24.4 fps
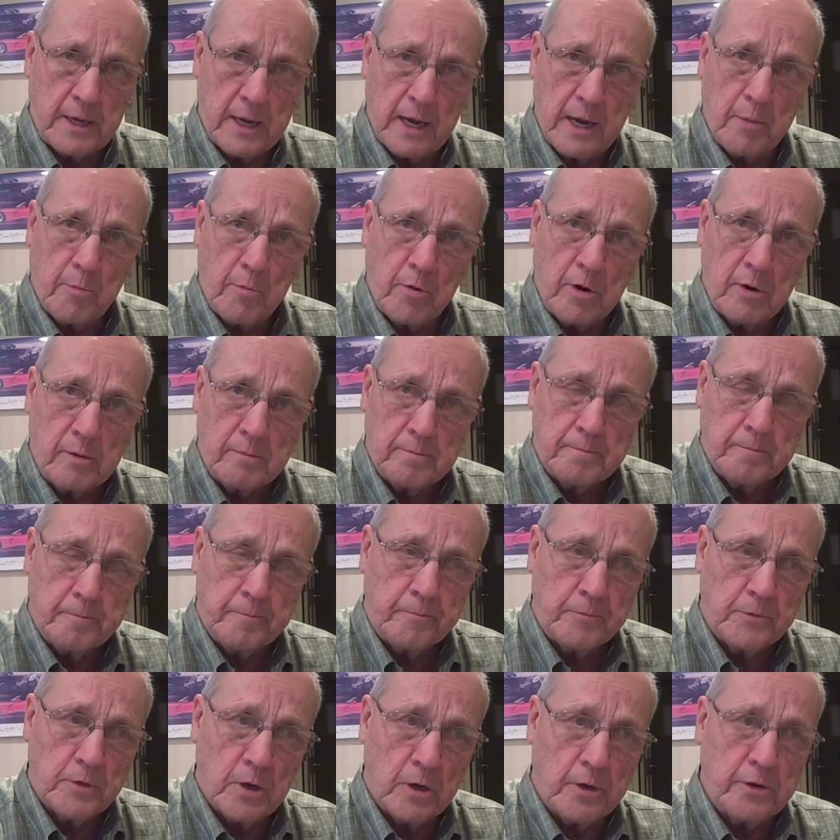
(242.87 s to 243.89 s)
camera
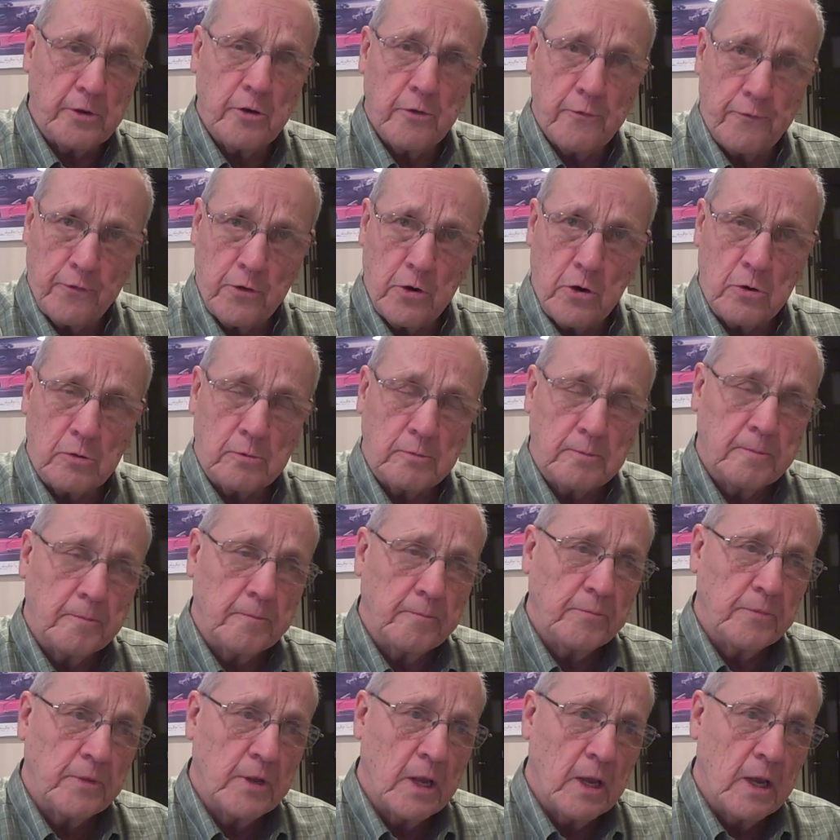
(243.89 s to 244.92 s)
on your phone.
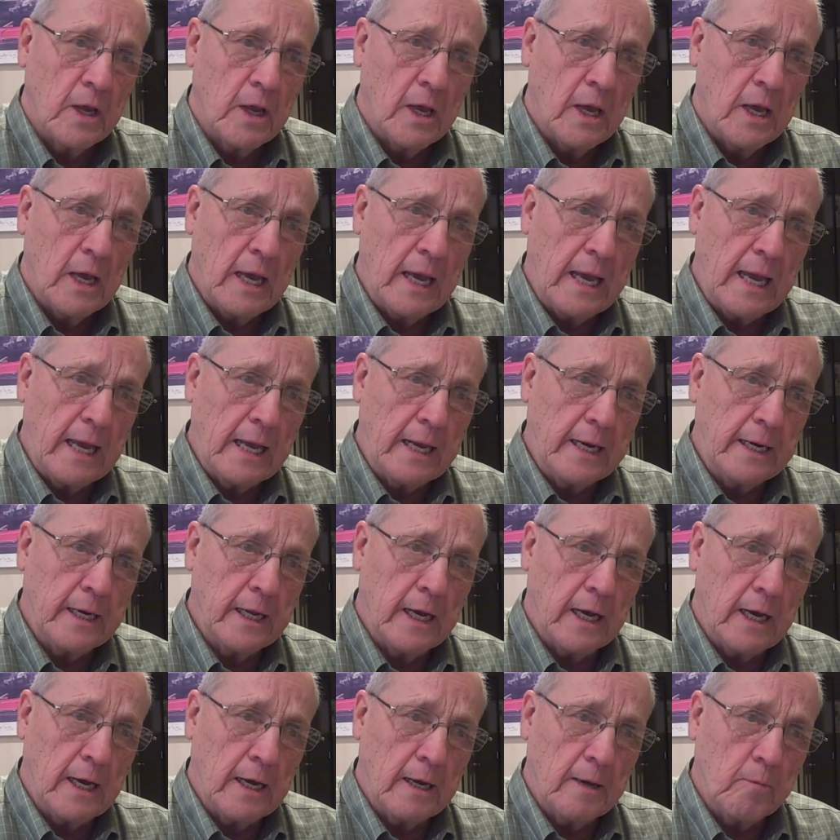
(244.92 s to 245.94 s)

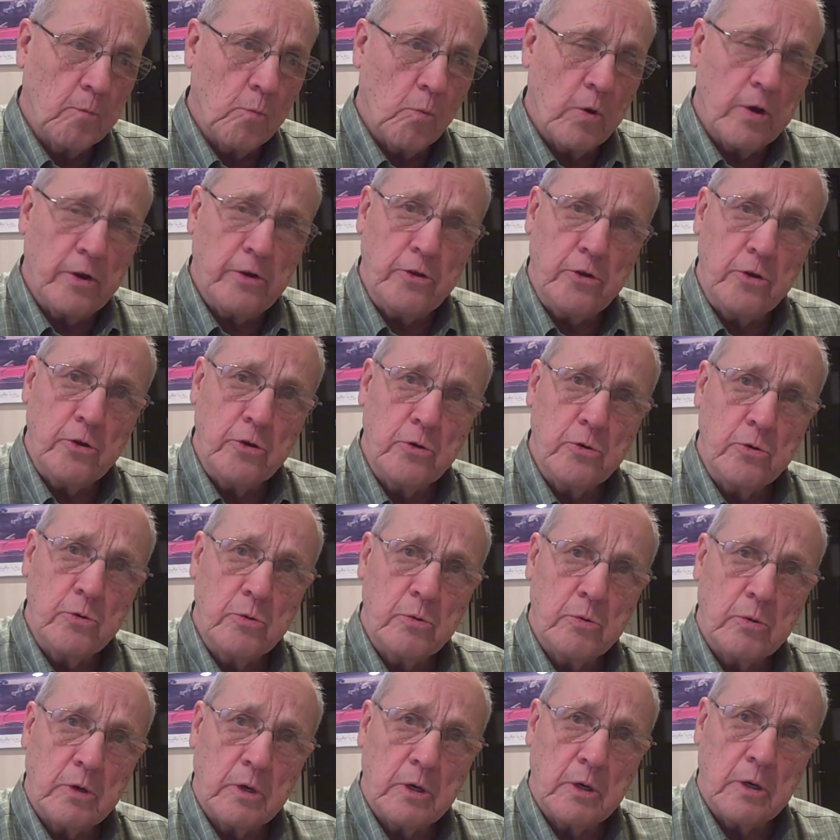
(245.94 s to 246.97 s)
And when
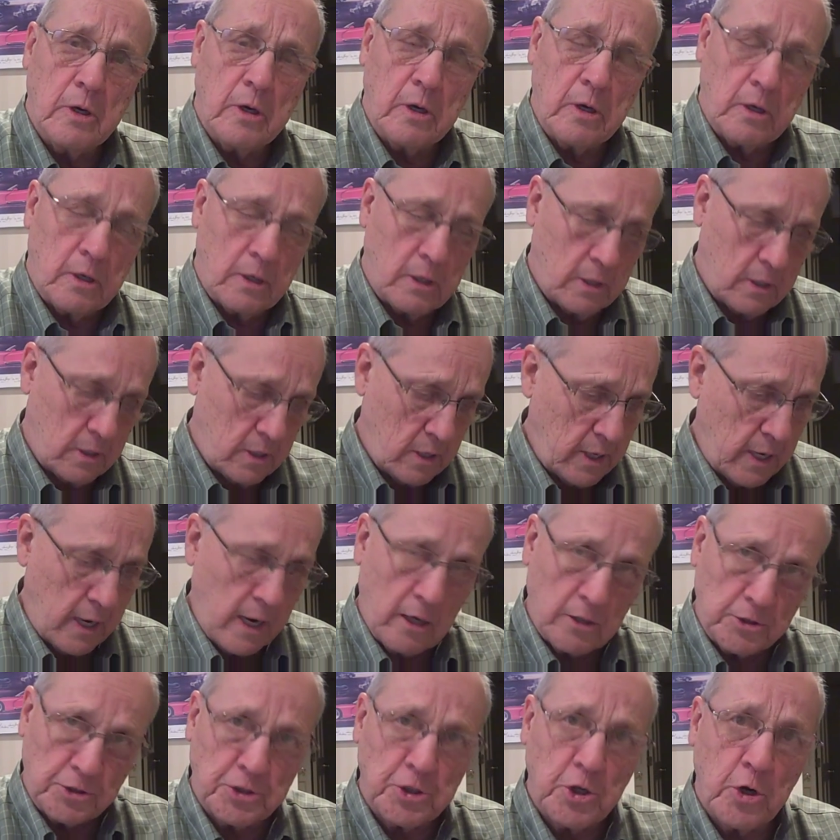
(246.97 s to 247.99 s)
you,
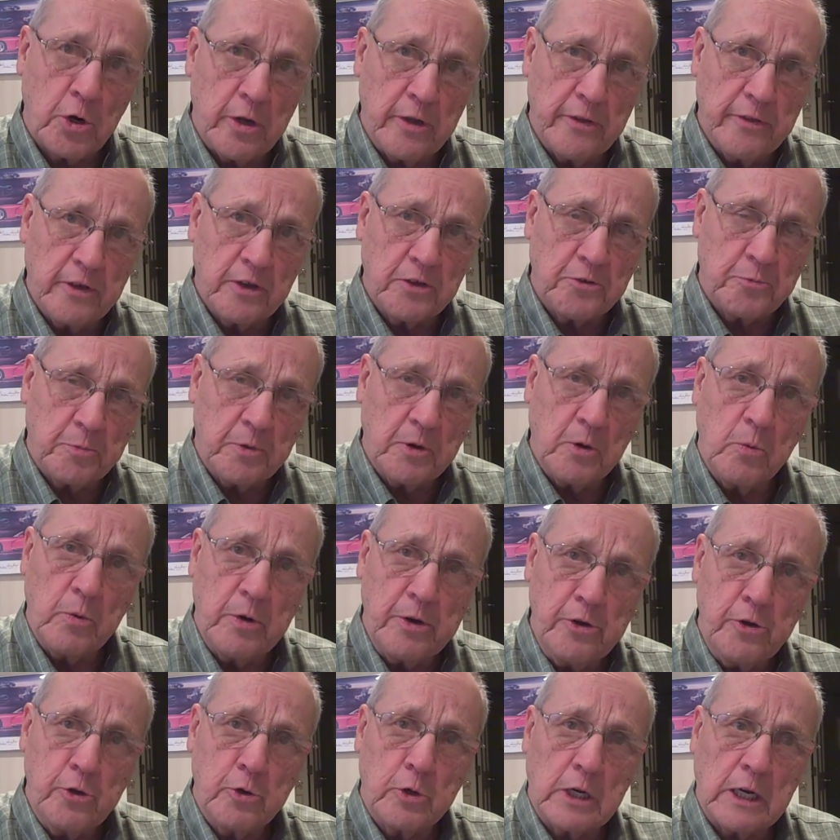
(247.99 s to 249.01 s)
and I'll show you this, but
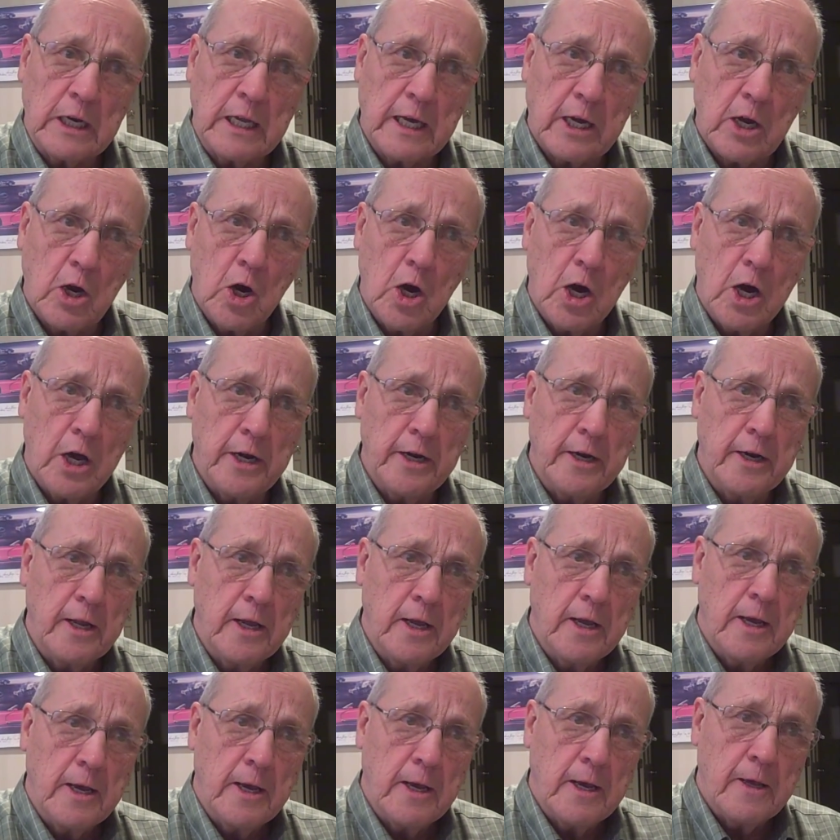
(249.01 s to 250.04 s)
when you click on
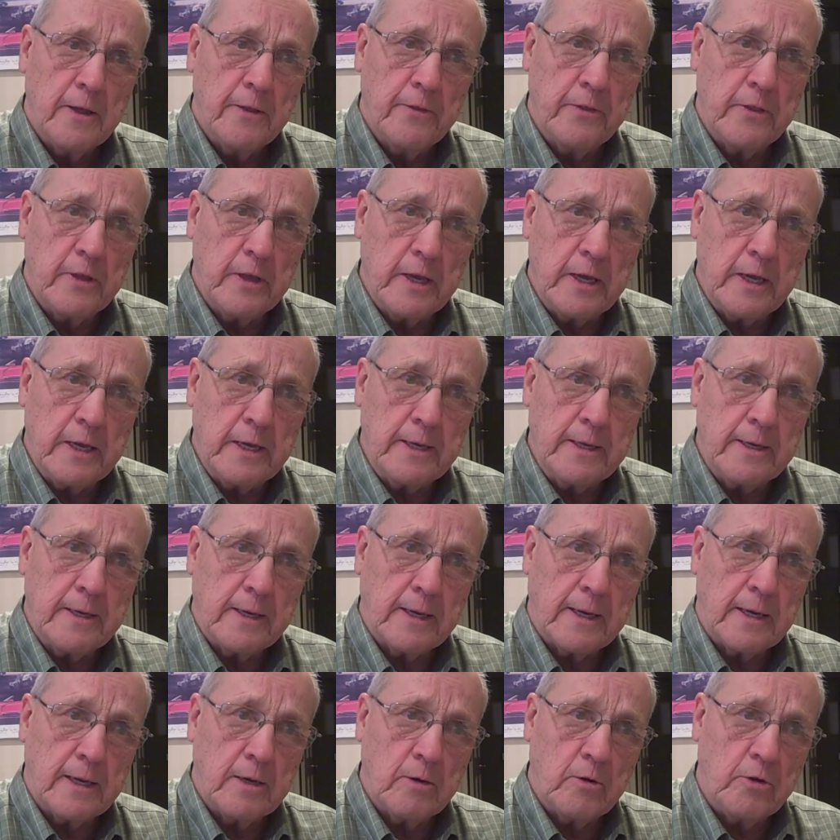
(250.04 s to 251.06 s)
the
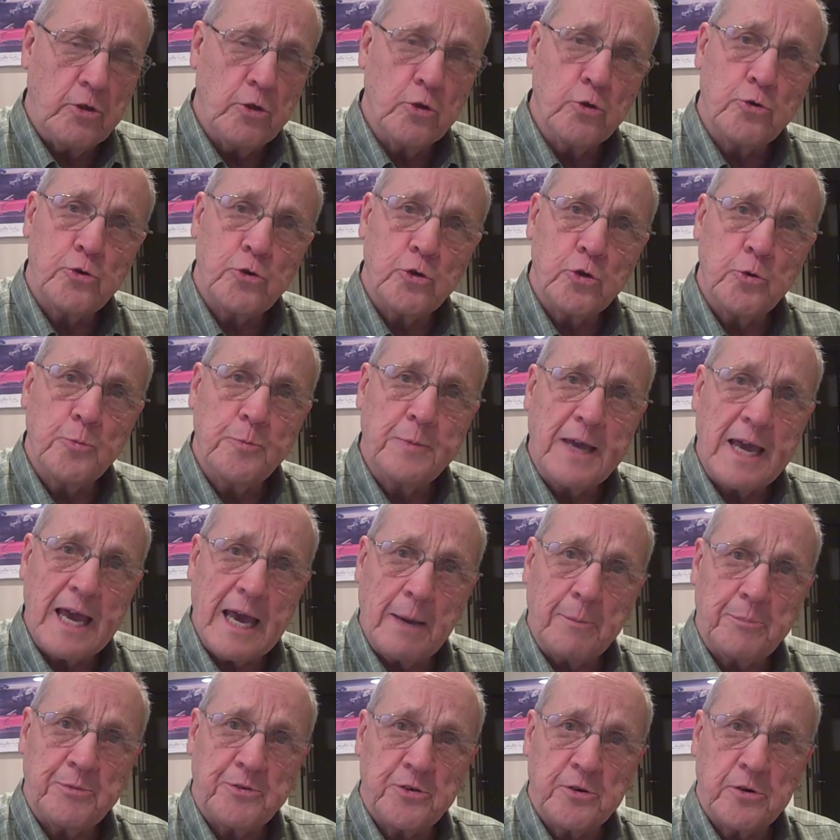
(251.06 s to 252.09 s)
YouTube
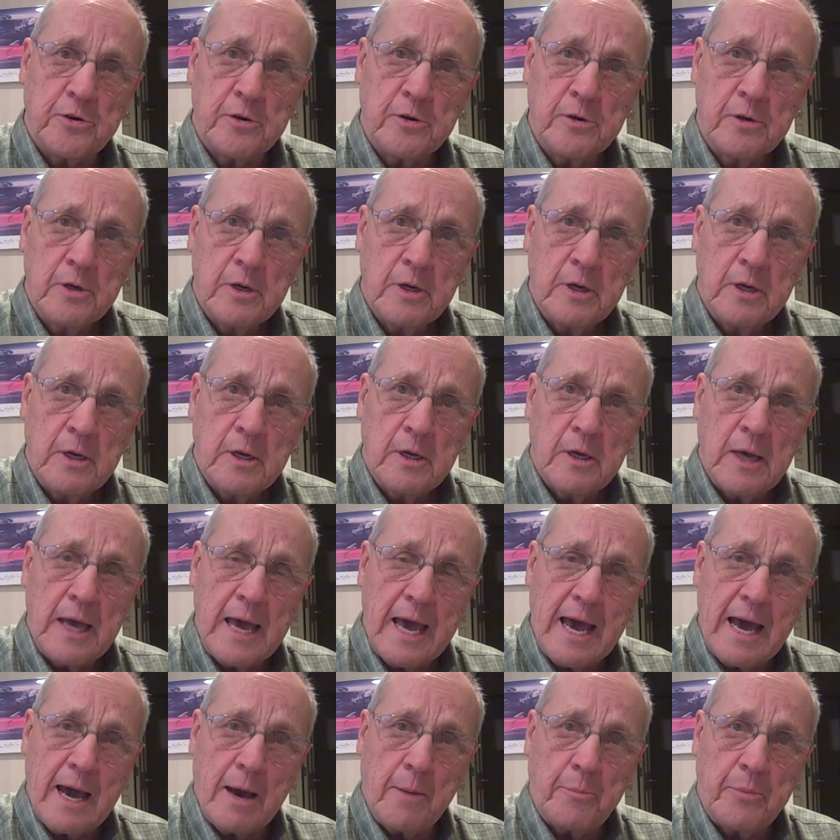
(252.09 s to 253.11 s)
Capture
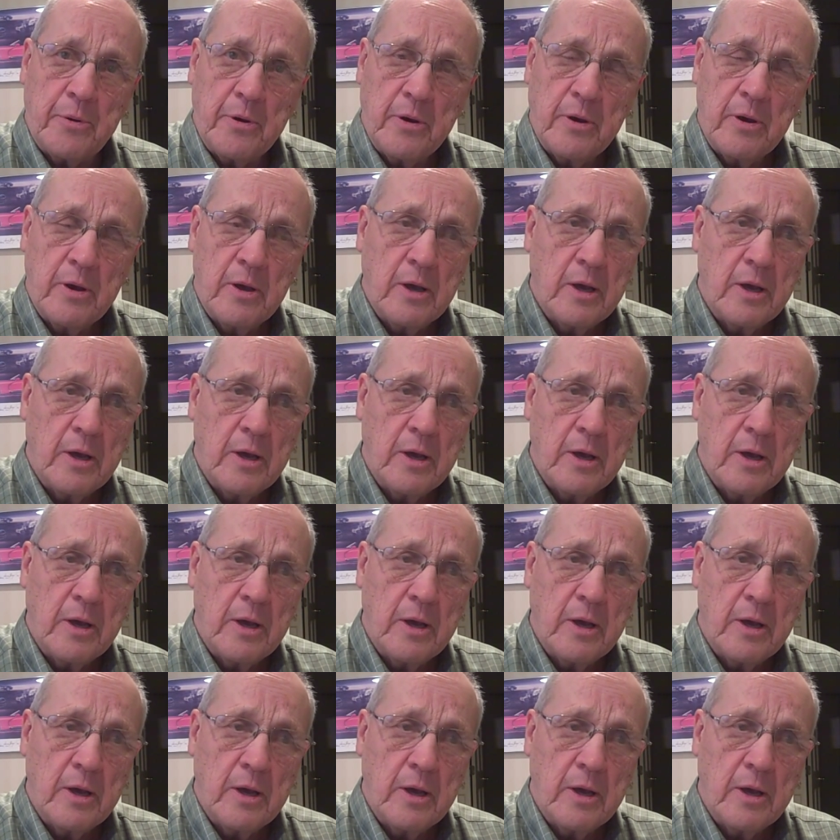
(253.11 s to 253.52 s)
app,